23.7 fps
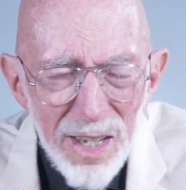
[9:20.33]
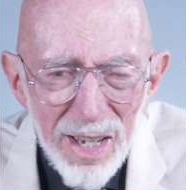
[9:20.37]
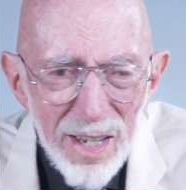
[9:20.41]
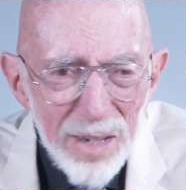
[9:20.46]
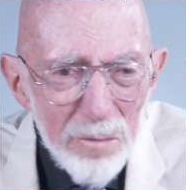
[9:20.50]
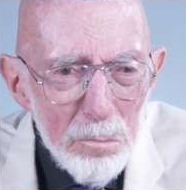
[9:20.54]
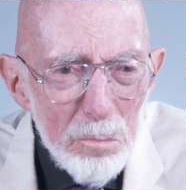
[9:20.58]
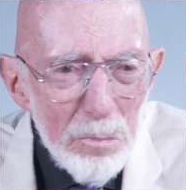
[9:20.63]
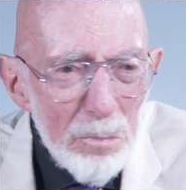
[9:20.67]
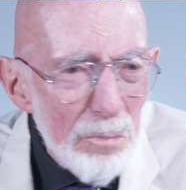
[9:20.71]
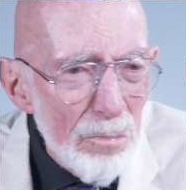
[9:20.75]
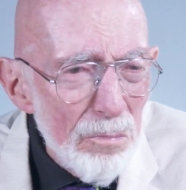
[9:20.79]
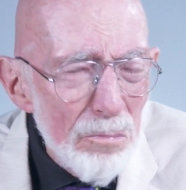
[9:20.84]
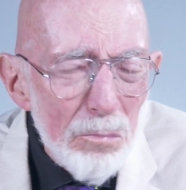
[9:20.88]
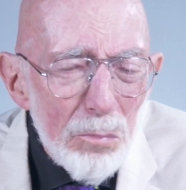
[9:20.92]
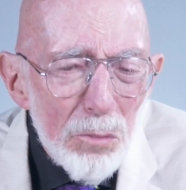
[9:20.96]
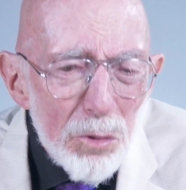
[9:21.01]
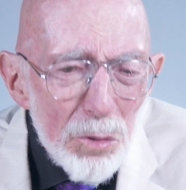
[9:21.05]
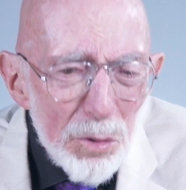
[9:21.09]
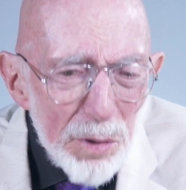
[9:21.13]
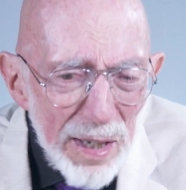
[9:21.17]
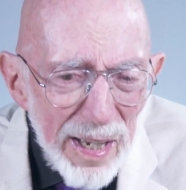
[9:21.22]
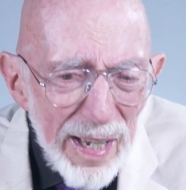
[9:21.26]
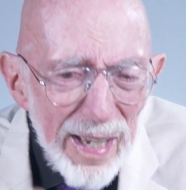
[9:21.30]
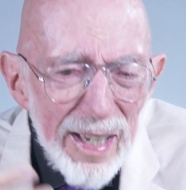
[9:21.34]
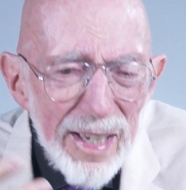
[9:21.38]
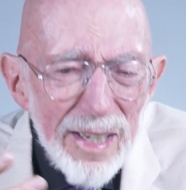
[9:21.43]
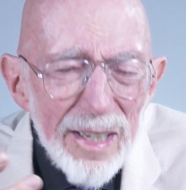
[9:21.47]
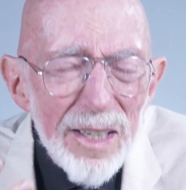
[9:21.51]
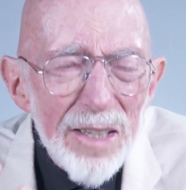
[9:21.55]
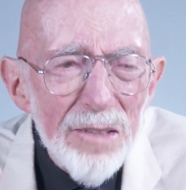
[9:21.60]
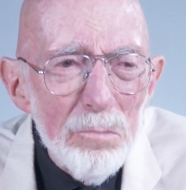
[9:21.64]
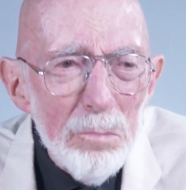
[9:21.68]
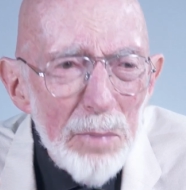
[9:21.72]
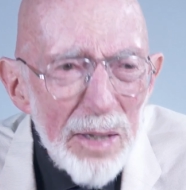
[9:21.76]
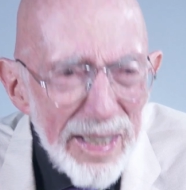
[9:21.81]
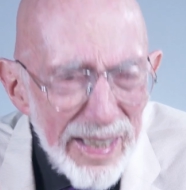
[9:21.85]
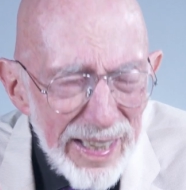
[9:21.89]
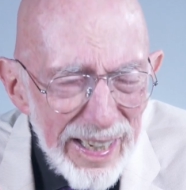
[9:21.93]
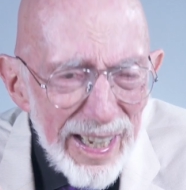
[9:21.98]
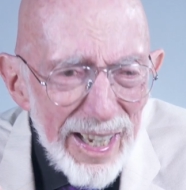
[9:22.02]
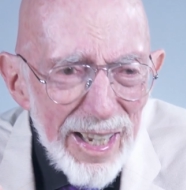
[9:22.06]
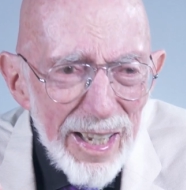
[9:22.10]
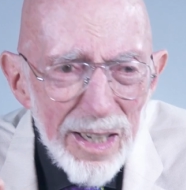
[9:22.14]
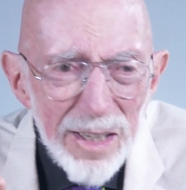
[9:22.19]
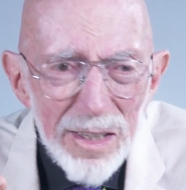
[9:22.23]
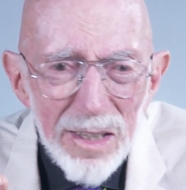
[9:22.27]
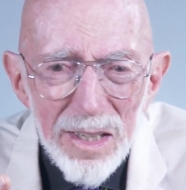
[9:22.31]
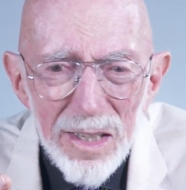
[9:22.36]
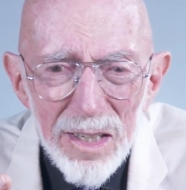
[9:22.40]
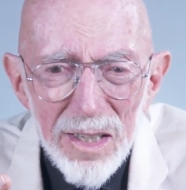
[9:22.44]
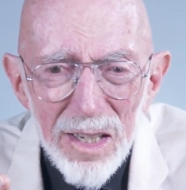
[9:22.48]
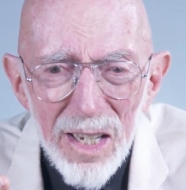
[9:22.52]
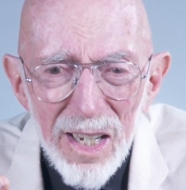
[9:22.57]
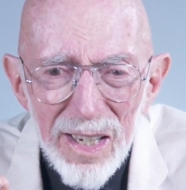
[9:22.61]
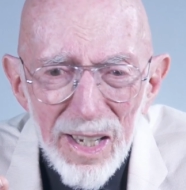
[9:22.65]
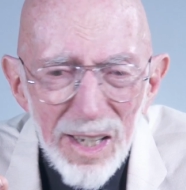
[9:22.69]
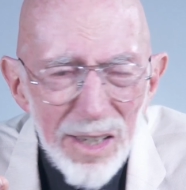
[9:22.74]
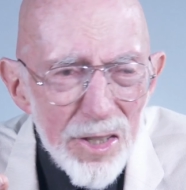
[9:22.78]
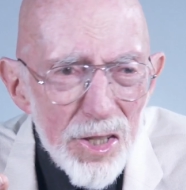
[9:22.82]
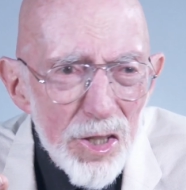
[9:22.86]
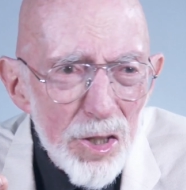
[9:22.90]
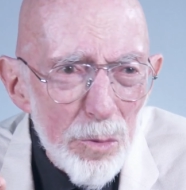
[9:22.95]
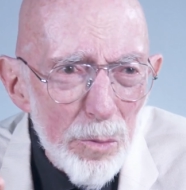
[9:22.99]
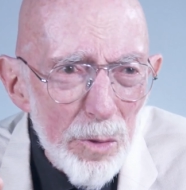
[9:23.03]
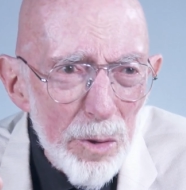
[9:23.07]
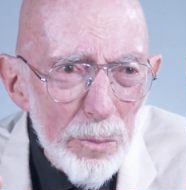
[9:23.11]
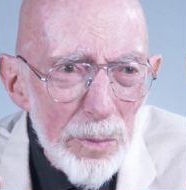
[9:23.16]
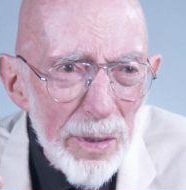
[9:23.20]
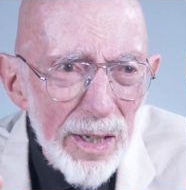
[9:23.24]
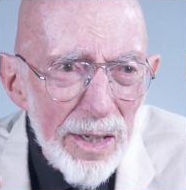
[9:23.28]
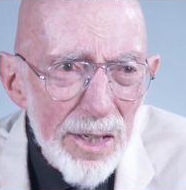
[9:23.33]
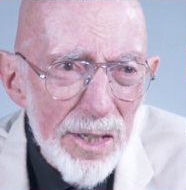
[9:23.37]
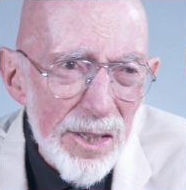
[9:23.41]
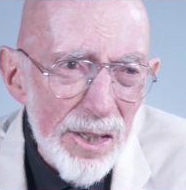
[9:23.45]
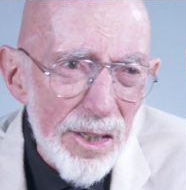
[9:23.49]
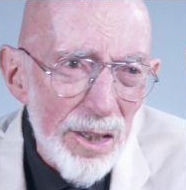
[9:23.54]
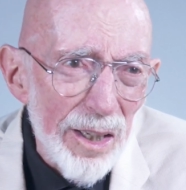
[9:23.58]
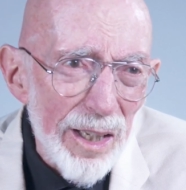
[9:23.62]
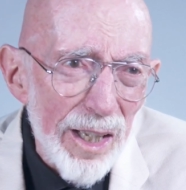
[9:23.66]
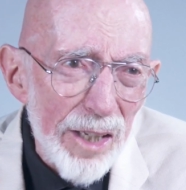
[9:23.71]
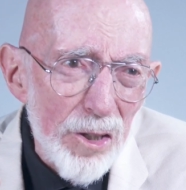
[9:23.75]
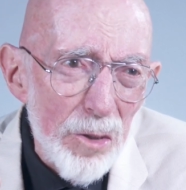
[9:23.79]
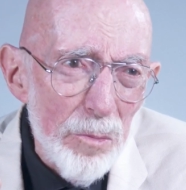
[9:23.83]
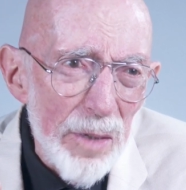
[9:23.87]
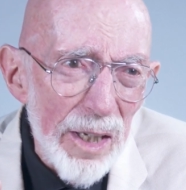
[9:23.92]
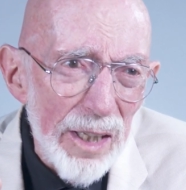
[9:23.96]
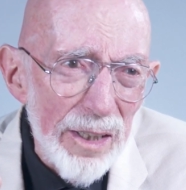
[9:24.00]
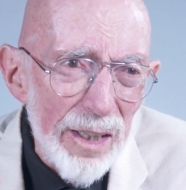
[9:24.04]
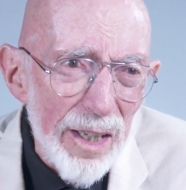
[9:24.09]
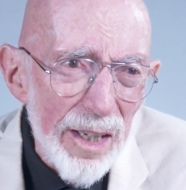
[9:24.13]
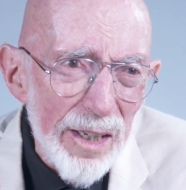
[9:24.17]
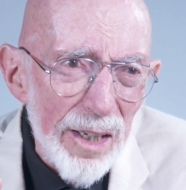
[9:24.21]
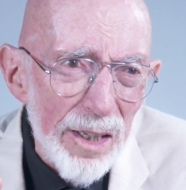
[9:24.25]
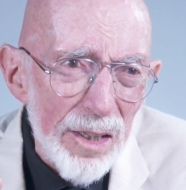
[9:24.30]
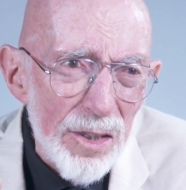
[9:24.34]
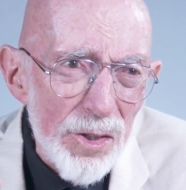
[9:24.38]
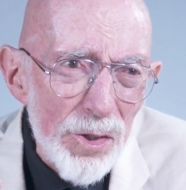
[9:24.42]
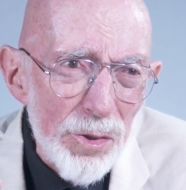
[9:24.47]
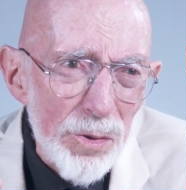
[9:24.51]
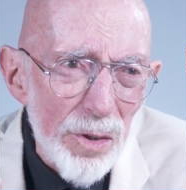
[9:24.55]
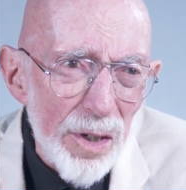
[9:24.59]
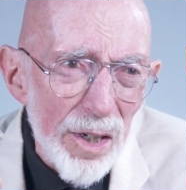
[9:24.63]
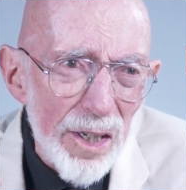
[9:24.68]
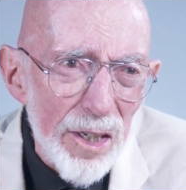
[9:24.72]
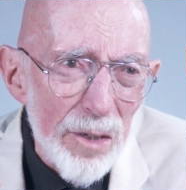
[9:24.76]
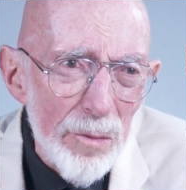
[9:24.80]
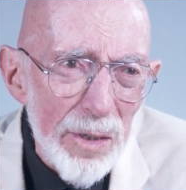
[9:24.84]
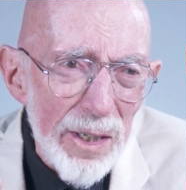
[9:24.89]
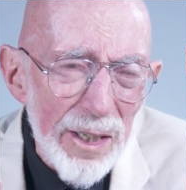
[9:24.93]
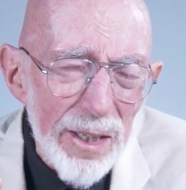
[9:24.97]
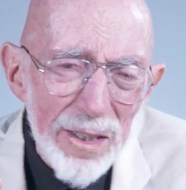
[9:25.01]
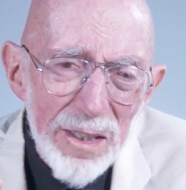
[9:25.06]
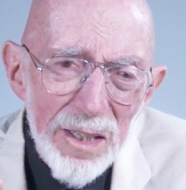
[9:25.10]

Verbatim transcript: and created, began instrument-based electromagnetic astronomy.